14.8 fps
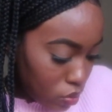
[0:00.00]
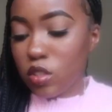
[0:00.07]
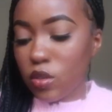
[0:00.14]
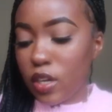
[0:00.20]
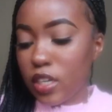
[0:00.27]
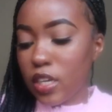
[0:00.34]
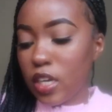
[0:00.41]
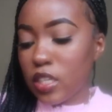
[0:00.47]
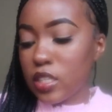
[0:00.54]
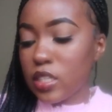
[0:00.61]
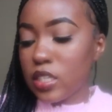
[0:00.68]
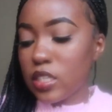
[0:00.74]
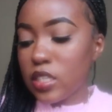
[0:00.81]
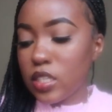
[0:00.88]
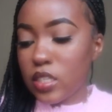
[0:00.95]
So I got
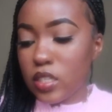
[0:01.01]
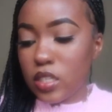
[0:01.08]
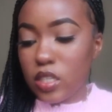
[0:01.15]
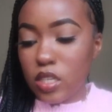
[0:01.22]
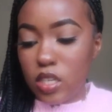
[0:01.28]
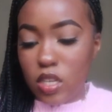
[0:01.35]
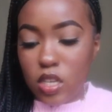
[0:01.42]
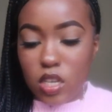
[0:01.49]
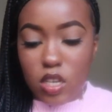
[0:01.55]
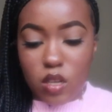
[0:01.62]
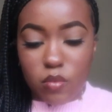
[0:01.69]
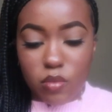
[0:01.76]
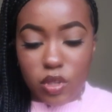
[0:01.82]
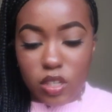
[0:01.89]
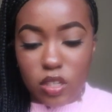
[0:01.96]
this
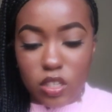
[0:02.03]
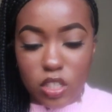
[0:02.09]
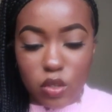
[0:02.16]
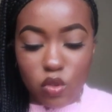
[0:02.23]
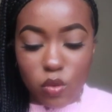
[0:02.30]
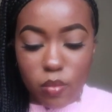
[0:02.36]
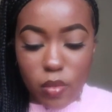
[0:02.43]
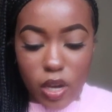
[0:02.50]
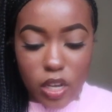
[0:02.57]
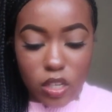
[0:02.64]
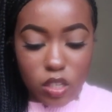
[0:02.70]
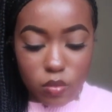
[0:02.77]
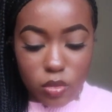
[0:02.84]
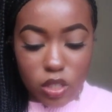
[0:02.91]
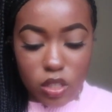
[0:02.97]
but it
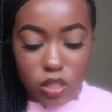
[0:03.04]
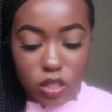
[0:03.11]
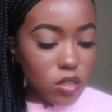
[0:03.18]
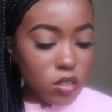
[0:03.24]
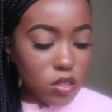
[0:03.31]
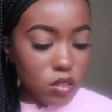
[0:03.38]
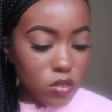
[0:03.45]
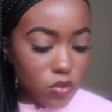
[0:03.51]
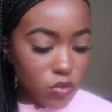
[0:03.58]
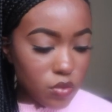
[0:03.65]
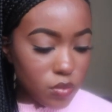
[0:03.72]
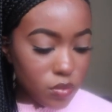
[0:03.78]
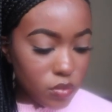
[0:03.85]
reminded me of